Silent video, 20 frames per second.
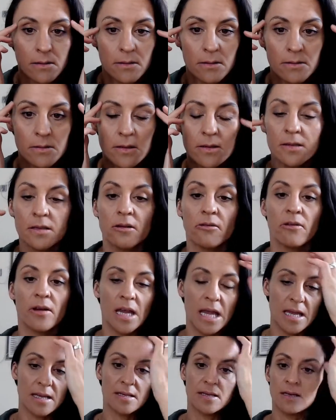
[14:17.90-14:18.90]
Just
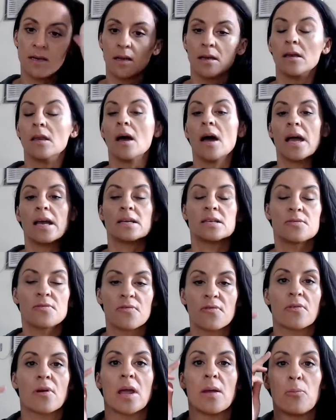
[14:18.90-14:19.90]
creating a nice
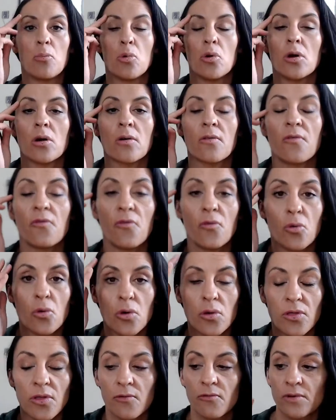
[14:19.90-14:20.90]
framework for
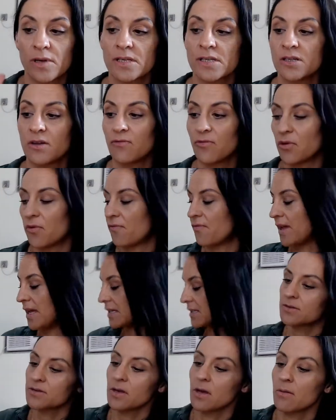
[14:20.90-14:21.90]
the rest of your face.
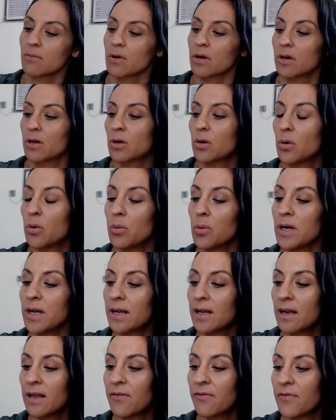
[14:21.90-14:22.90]
So I'm going to
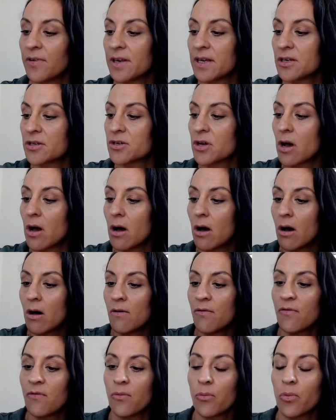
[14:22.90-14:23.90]
quickly finish
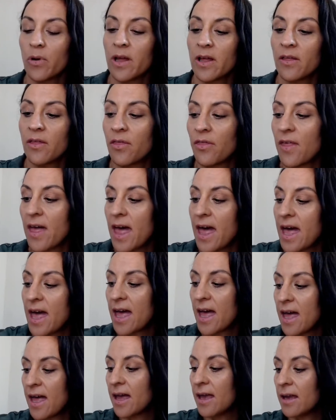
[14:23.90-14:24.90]
off with
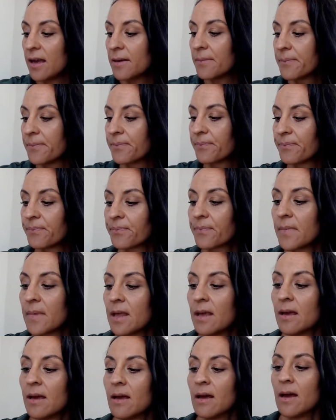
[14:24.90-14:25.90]
a
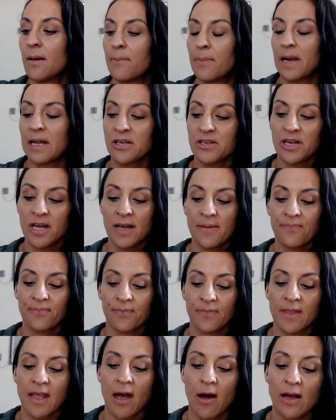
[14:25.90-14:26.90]
blusher.
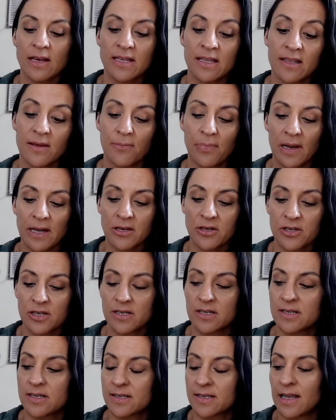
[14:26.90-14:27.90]
Now I did the
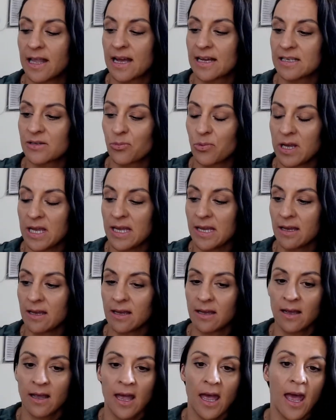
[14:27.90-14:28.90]
blushes last week
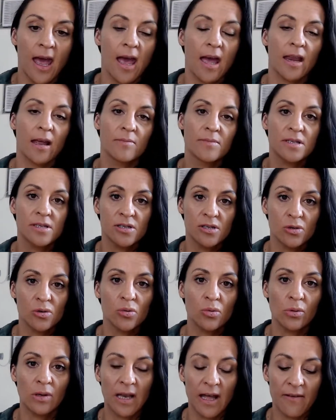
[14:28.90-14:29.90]
and I'm
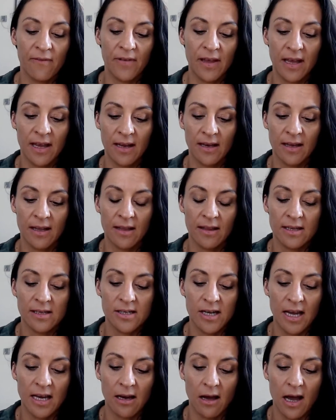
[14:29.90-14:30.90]
still loving the
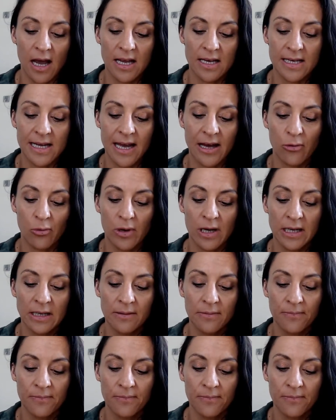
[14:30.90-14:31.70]
Jane Iredale one.